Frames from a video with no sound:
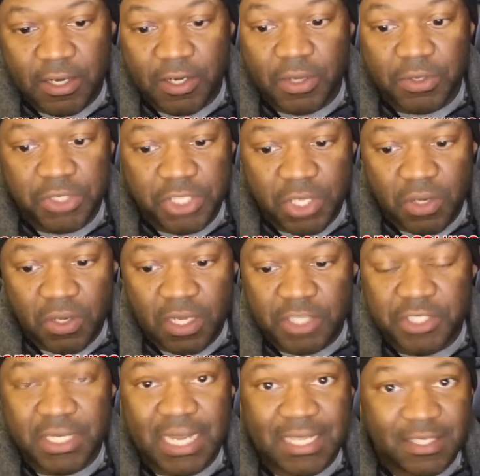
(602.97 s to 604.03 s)
no joke because
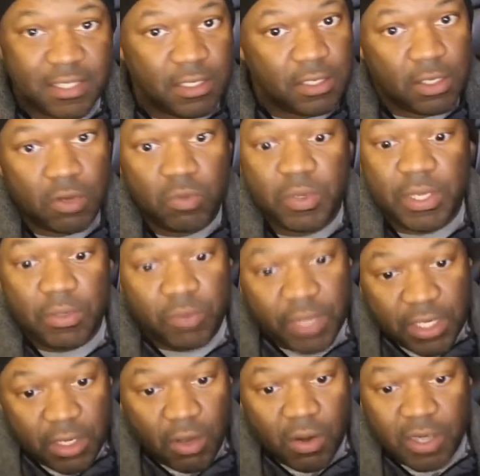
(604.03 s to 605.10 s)
you guys, you know, we
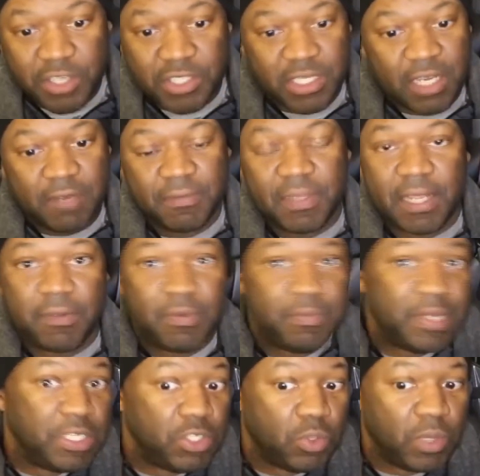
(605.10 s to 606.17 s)
know our stuff. Like, we've
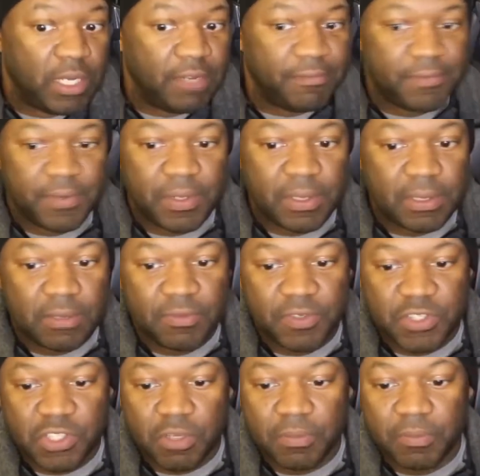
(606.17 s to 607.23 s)
been doing it for
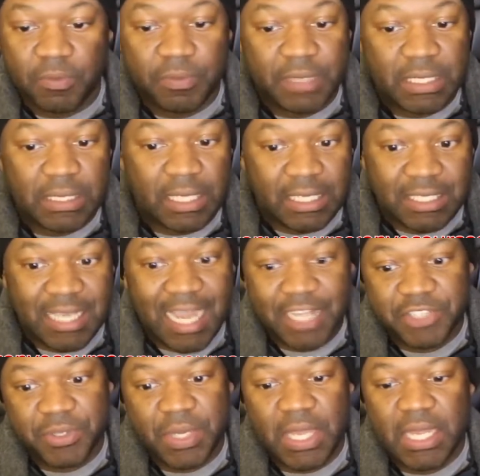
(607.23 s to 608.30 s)
some. We've been
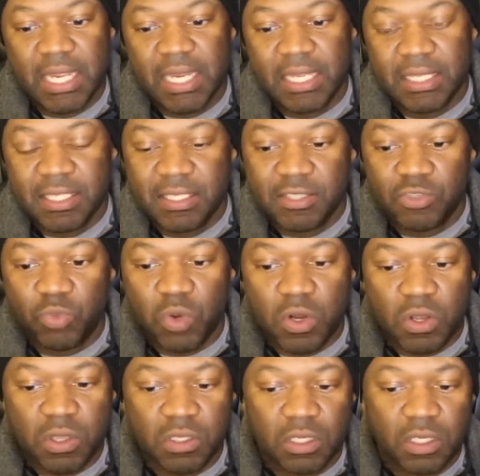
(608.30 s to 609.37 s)
indoctrinated in this
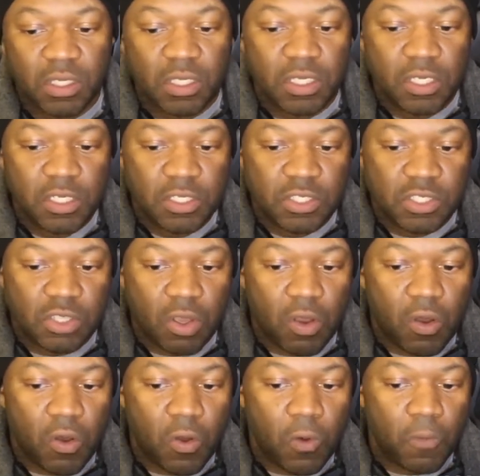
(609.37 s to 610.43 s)
world.
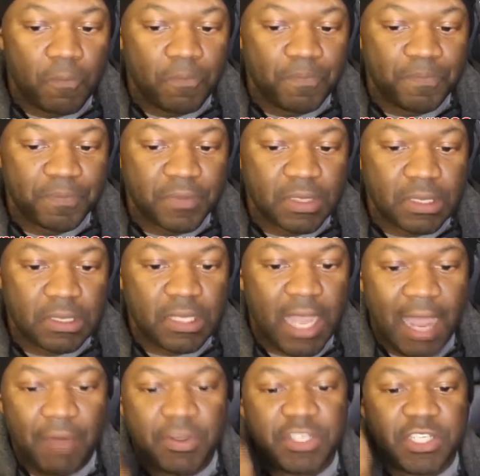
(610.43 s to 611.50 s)
So
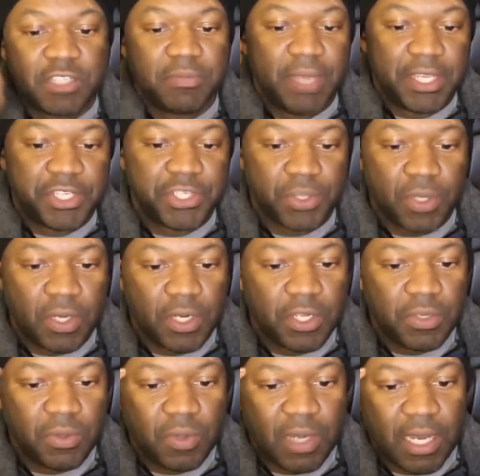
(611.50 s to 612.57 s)
I would just make sure
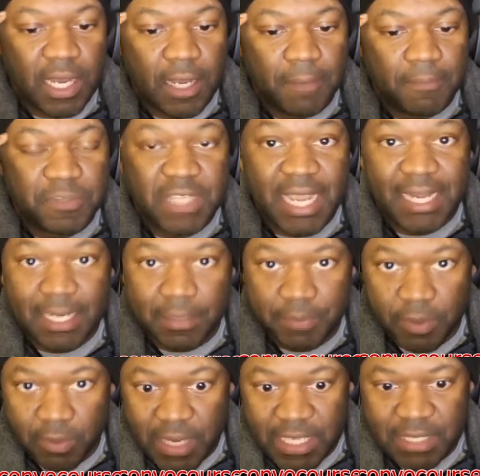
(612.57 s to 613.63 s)
you tighten up
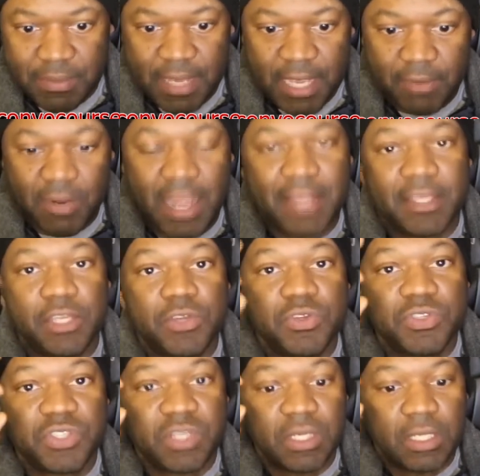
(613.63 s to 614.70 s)
your resume, right?
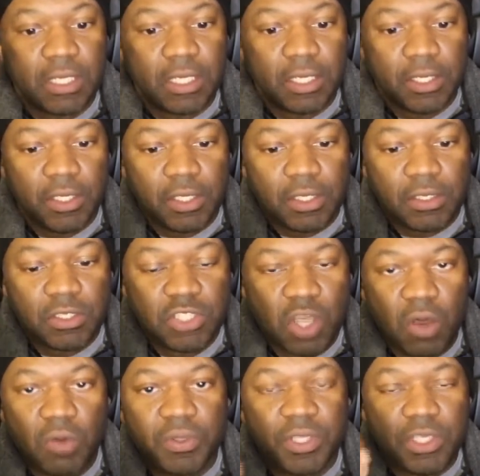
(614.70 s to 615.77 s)

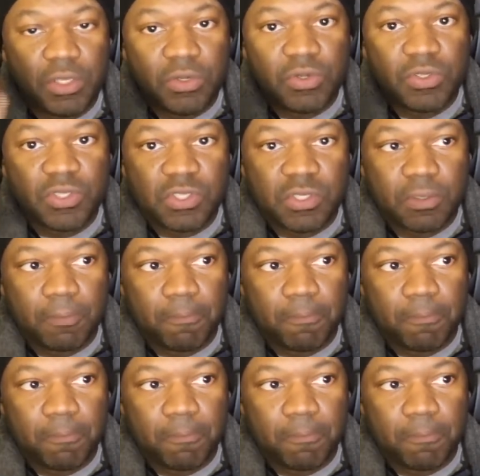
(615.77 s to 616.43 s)
Don't use